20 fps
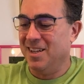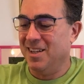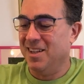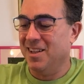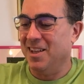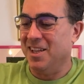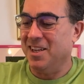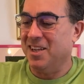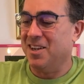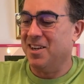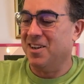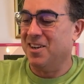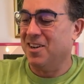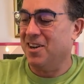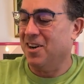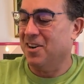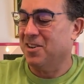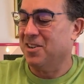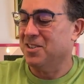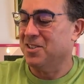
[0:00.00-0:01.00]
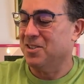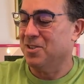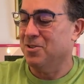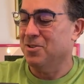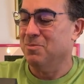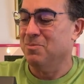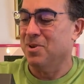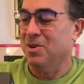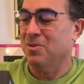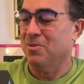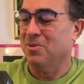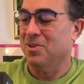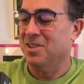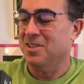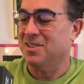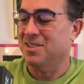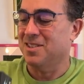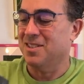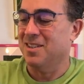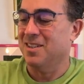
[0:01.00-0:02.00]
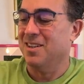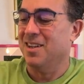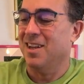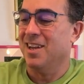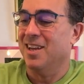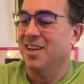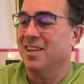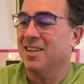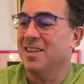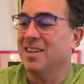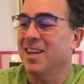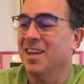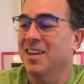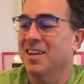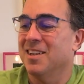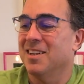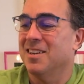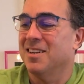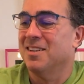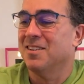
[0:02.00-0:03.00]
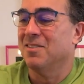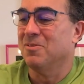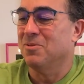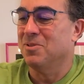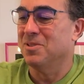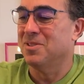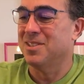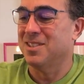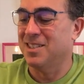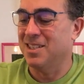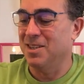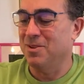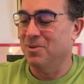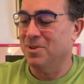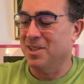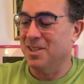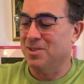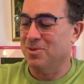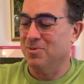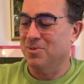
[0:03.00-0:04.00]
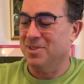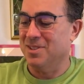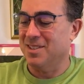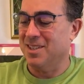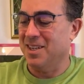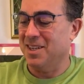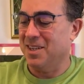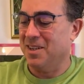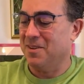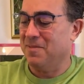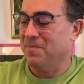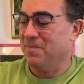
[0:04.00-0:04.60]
like Carcassonne, but let's see what this one's like.